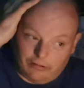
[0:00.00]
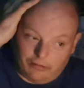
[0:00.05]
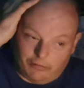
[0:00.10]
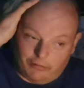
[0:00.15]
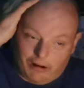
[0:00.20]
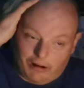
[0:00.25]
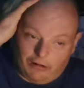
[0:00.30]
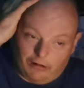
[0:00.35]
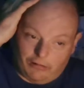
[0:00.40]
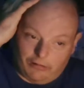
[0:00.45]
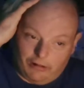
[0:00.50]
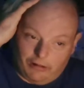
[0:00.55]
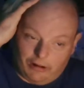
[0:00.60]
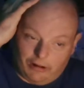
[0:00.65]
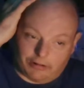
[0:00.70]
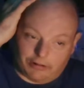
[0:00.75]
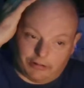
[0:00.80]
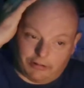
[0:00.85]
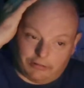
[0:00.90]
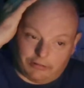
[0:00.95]
wow.
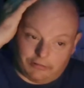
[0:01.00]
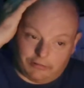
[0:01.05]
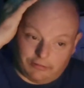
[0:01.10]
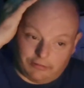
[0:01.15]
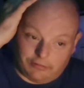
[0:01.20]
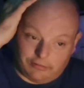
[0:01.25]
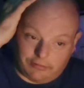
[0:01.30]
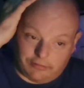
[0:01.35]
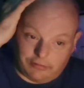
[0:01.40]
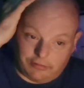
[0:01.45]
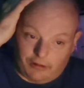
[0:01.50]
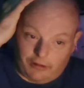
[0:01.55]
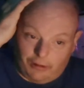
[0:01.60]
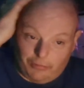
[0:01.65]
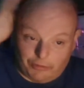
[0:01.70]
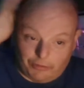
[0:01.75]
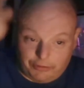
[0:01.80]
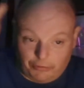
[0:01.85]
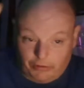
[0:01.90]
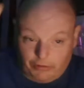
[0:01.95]
Actually,
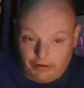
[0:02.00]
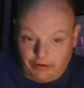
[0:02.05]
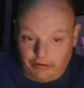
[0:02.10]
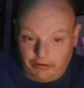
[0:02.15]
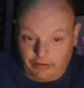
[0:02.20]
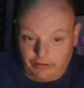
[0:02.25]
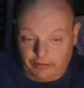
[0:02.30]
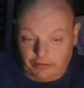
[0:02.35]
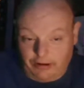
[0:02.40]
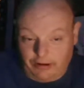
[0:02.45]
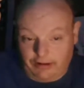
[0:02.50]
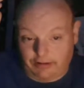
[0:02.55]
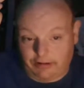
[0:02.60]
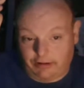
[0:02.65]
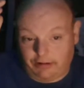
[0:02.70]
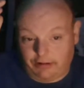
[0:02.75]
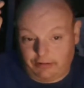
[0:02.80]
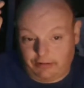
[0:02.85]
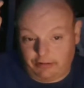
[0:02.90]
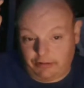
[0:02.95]
almost 20 years,
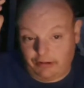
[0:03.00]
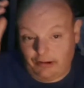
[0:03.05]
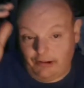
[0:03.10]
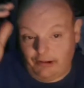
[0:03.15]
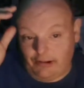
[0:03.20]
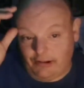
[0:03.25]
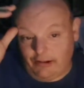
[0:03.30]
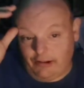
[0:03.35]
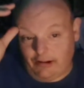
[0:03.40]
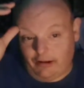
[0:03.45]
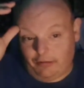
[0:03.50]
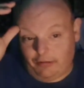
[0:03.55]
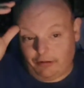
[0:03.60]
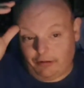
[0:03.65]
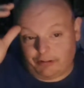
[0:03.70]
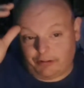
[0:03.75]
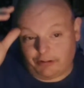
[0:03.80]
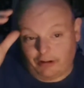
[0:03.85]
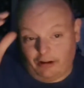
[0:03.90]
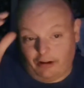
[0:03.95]
18 years. I went
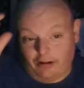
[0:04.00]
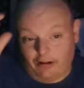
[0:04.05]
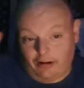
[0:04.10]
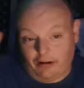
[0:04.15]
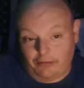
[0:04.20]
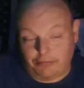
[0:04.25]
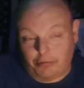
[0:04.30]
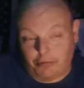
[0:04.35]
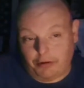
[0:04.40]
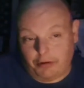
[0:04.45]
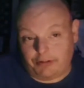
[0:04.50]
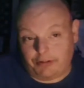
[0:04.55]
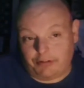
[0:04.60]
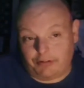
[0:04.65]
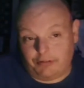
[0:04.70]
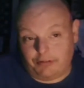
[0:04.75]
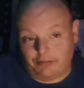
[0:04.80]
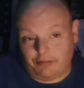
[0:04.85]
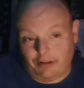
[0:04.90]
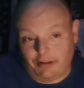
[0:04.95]
and saw
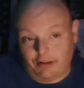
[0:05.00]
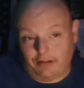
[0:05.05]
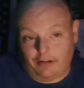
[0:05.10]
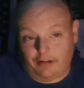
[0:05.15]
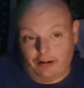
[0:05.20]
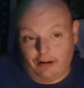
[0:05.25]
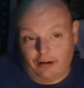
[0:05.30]
Poison at